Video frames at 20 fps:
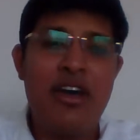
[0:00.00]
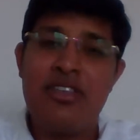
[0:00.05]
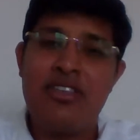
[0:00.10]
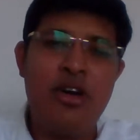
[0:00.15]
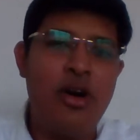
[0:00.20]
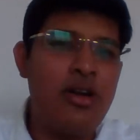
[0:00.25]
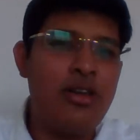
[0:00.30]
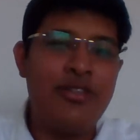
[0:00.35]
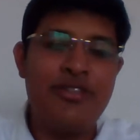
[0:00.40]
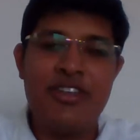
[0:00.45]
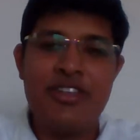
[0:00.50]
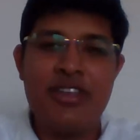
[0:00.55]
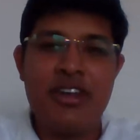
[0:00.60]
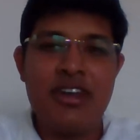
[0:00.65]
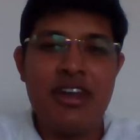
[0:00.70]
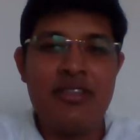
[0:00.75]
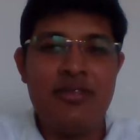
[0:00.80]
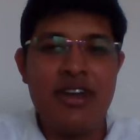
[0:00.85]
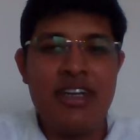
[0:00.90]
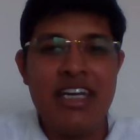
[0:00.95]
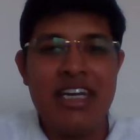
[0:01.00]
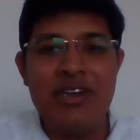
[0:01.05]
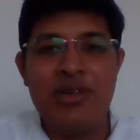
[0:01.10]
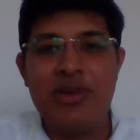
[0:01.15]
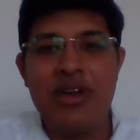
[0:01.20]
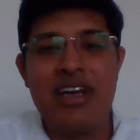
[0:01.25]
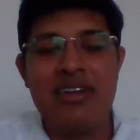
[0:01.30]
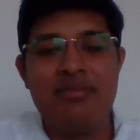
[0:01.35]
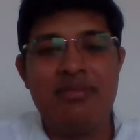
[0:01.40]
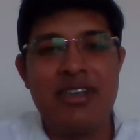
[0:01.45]
So all of a sudden we tend
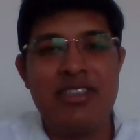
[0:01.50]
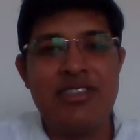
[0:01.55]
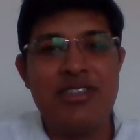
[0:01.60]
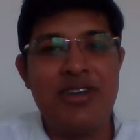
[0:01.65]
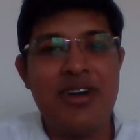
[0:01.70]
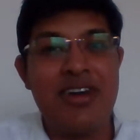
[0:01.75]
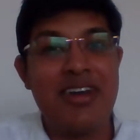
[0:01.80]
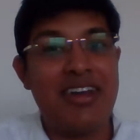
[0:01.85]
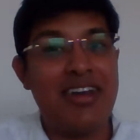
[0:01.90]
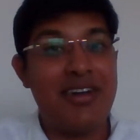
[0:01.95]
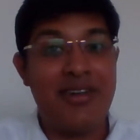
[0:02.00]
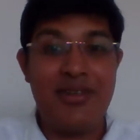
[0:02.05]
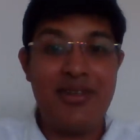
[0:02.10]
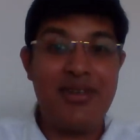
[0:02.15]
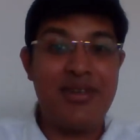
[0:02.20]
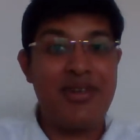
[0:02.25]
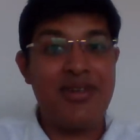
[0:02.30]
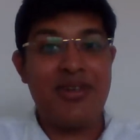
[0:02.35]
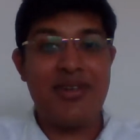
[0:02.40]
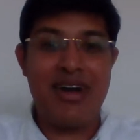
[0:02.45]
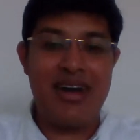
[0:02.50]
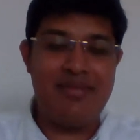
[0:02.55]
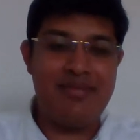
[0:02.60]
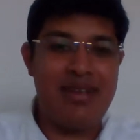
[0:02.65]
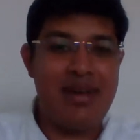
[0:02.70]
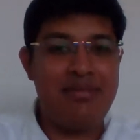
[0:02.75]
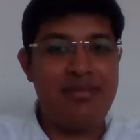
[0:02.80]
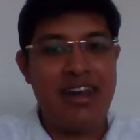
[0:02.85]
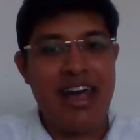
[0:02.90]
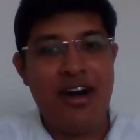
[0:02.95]
to get mature. Okay, oh,
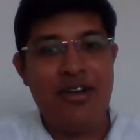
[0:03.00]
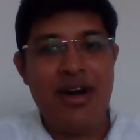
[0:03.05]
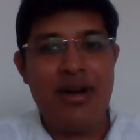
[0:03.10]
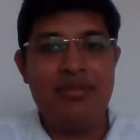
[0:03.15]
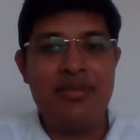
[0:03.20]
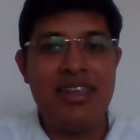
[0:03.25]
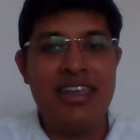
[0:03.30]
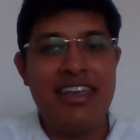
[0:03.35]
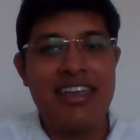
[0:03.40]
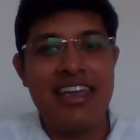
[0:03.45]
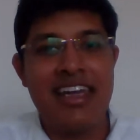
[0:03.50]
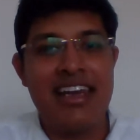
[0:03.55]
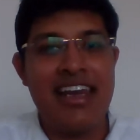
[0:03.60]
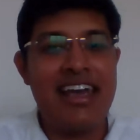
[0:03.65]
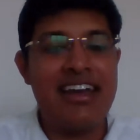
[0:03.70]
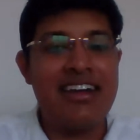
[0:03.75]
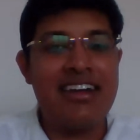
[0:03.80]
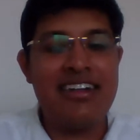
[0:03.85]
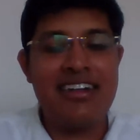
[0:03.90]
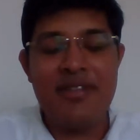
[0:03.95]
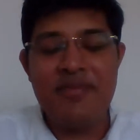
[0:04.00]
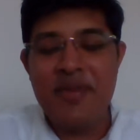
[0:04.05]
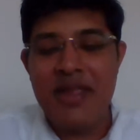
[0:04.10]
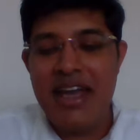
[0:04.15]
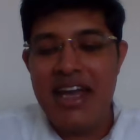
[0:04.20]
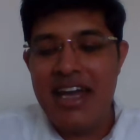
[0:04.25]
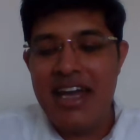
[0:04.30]
I'm thinking like a